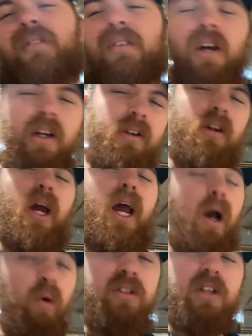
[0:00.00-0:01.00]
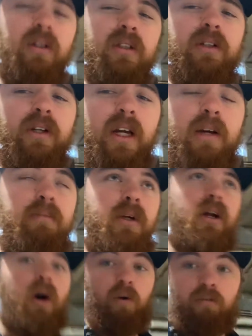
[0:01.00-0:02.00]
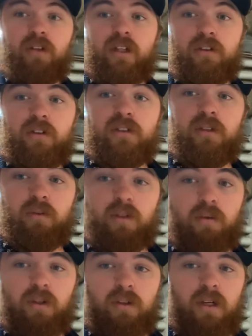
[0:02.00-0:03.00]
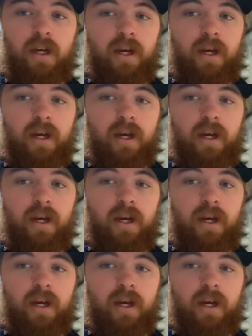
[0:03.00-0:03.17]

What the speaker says: don't know how it's going to turn out, but hopefully it turns out really well.